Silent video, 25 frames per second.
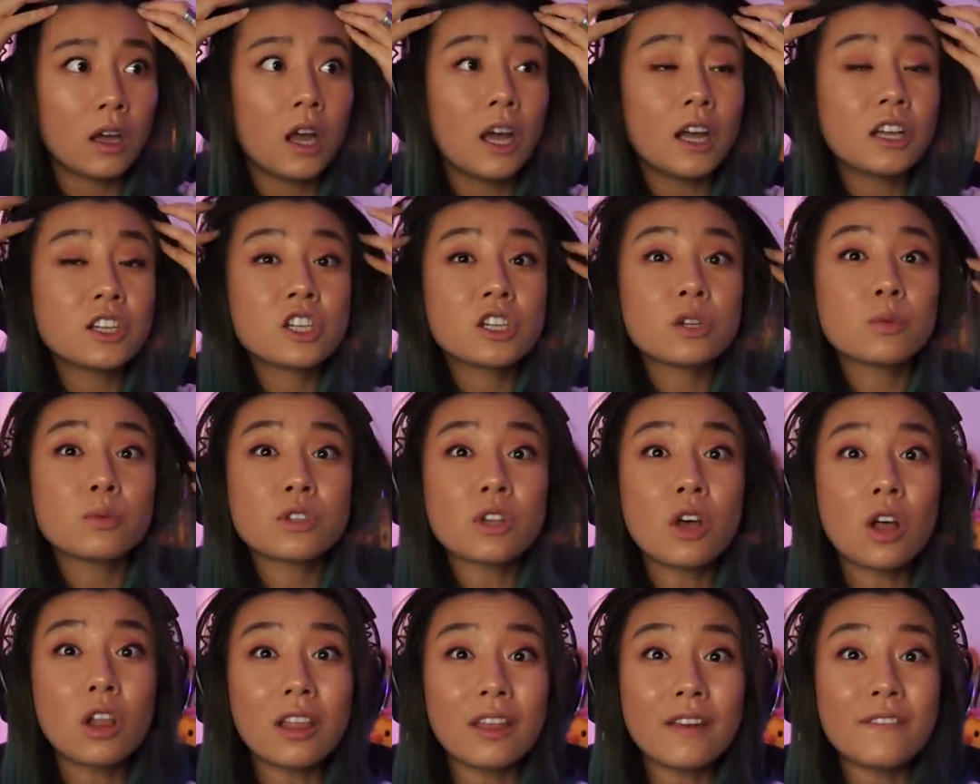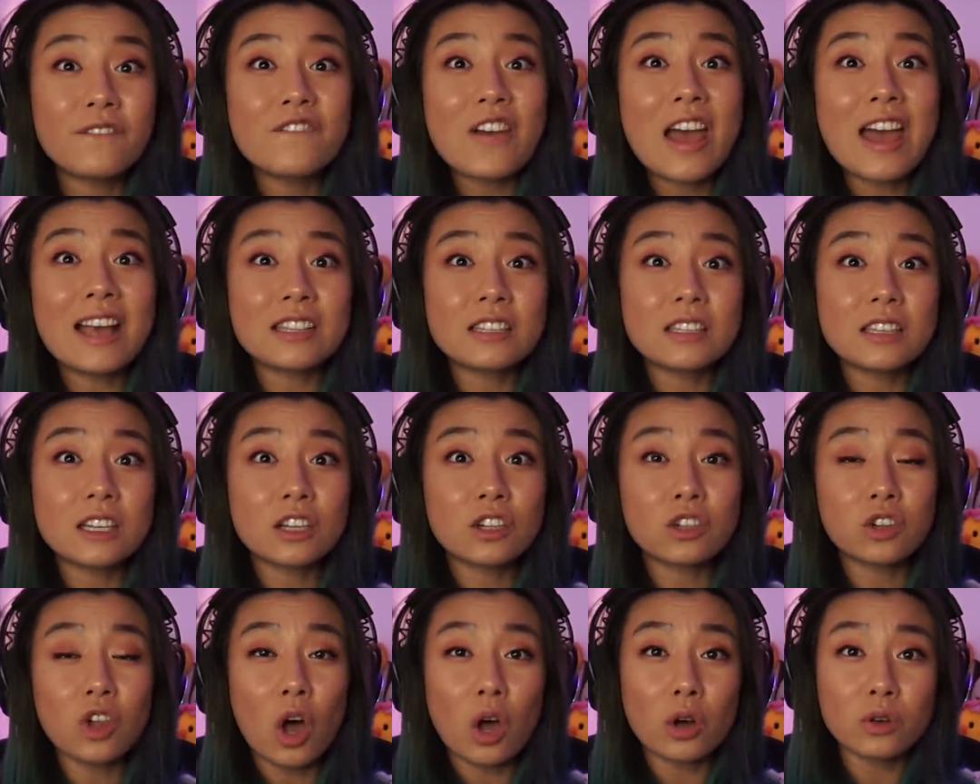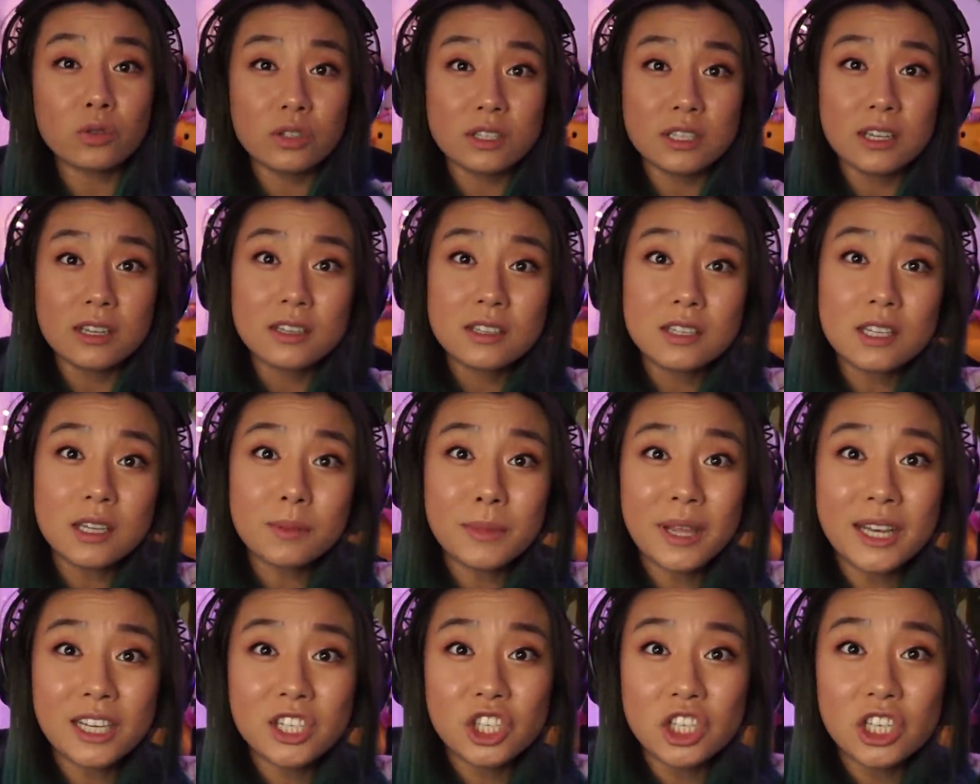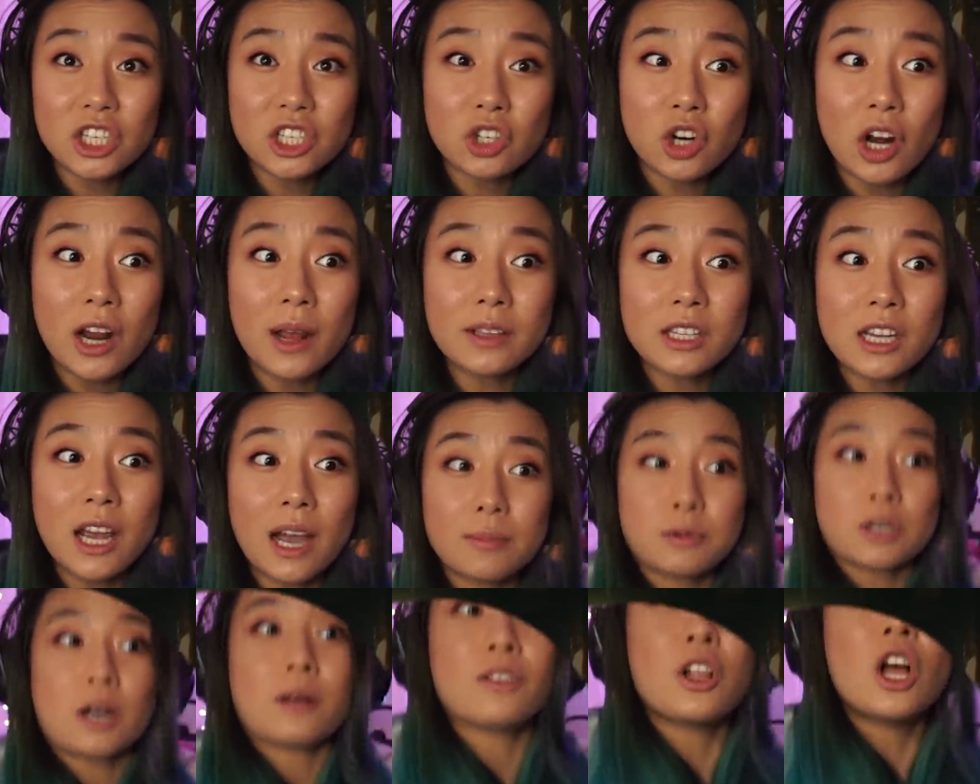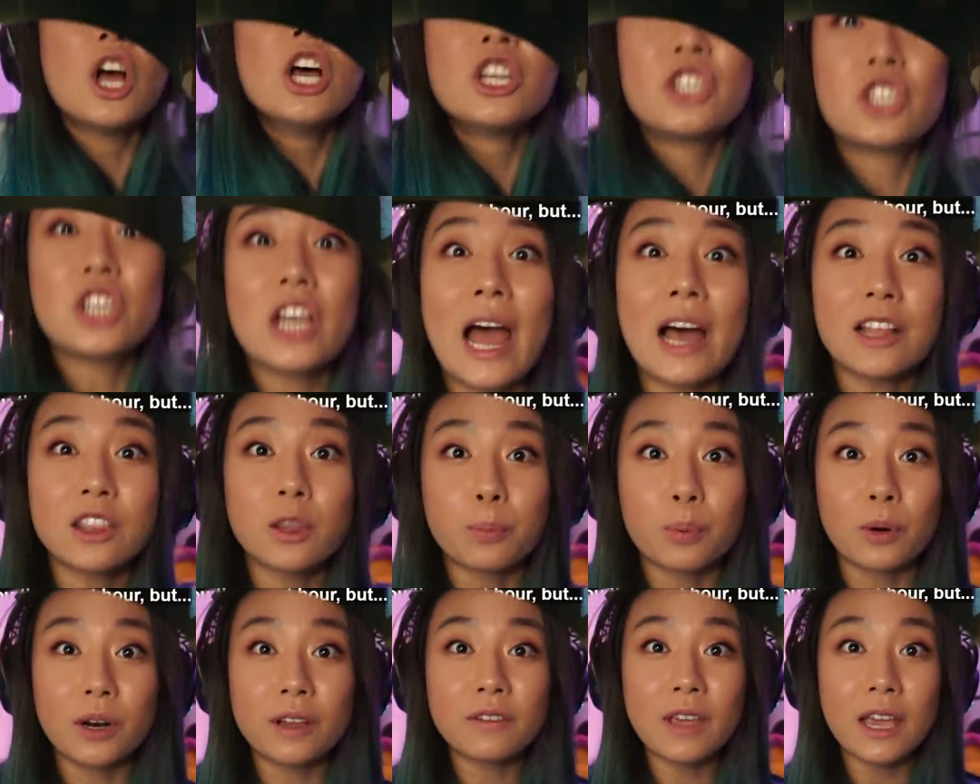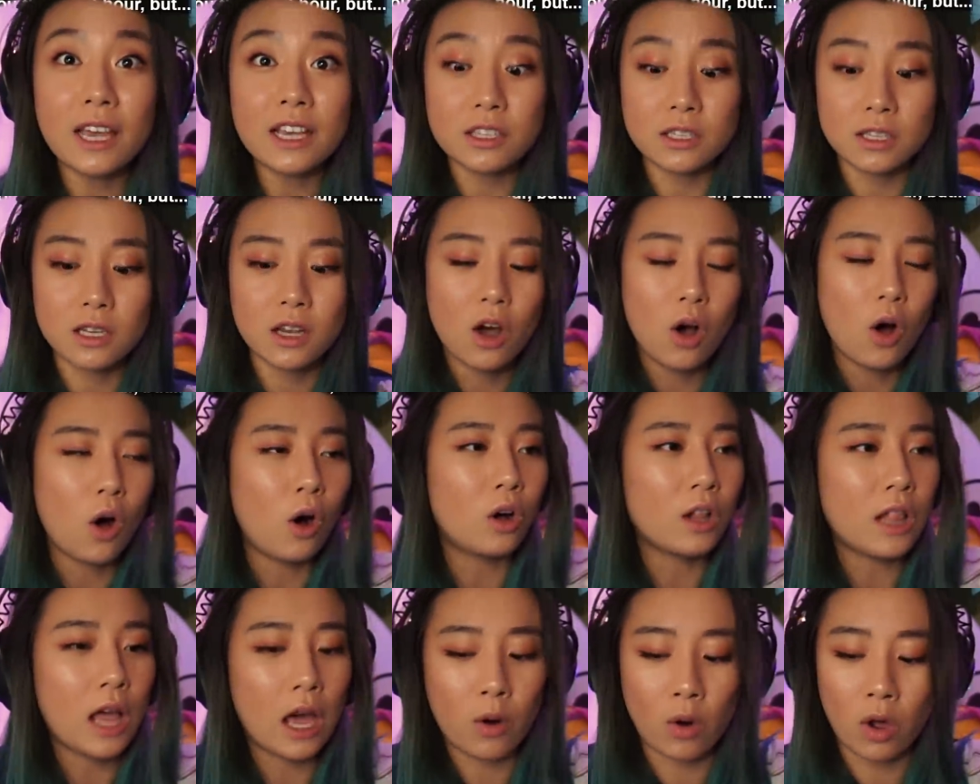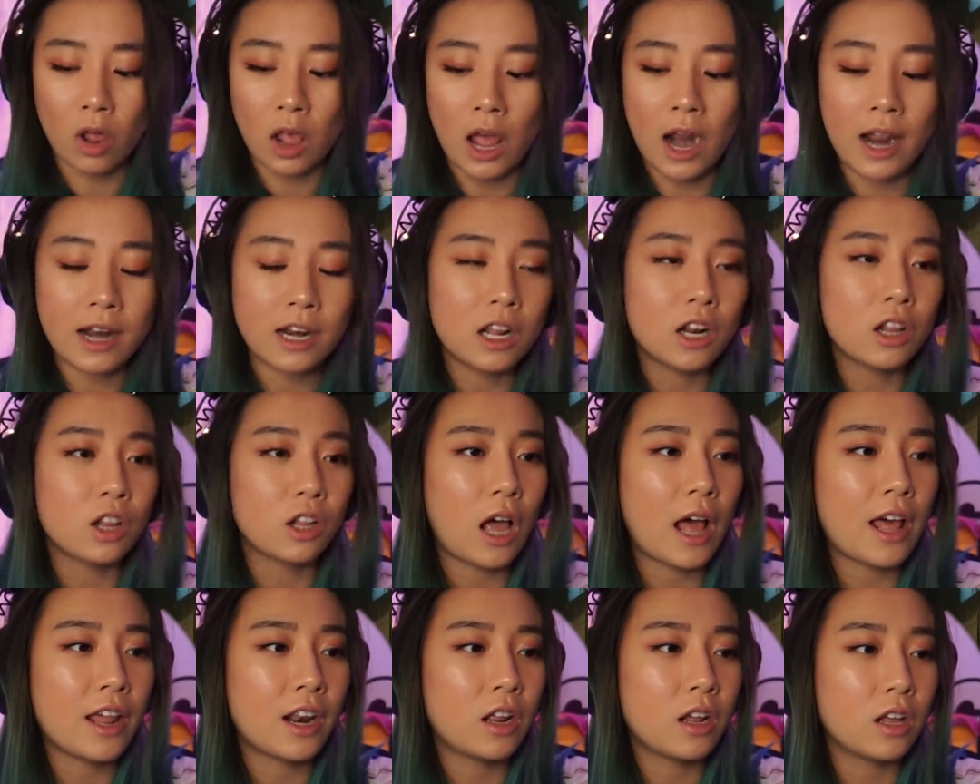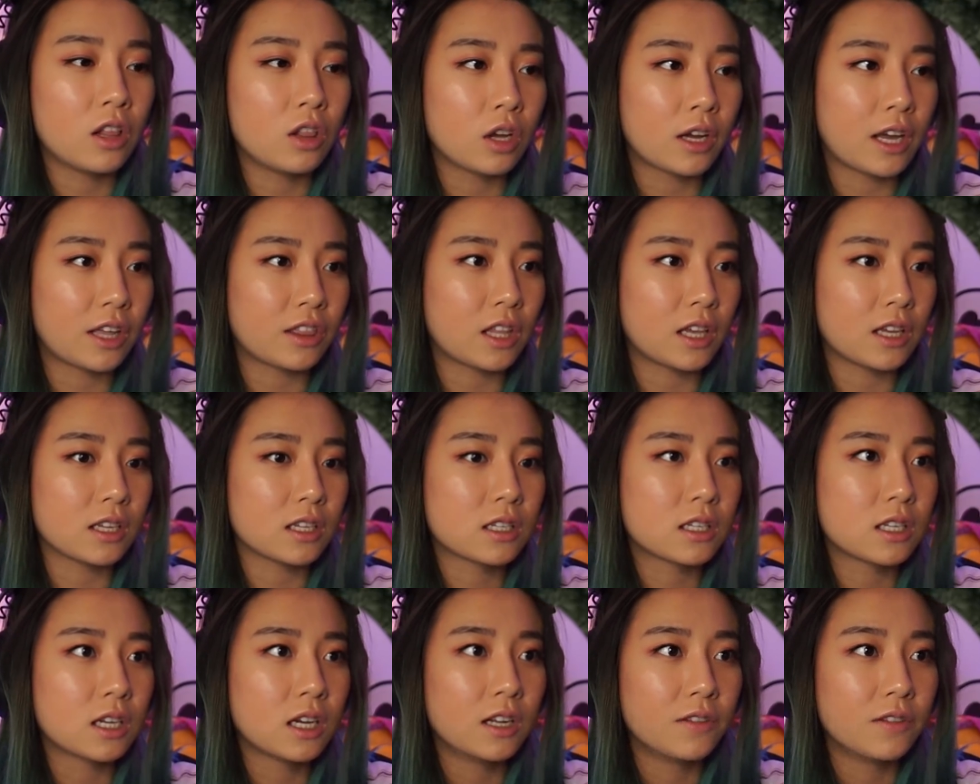And she was all in fancy clothes. Seemed like she tried time travel. She had the briefcase. Hold on. I need to look at this.